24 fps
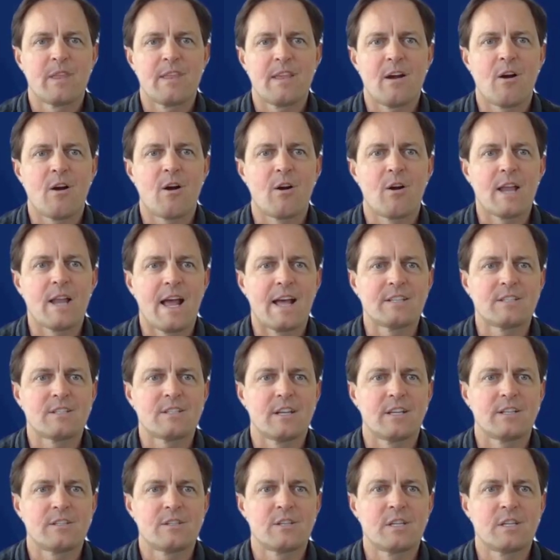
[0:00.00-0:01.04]
hard
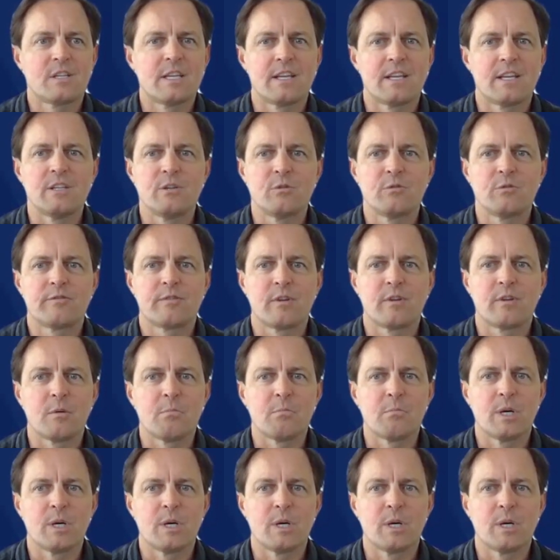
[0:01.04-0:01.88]
assets to get yield from.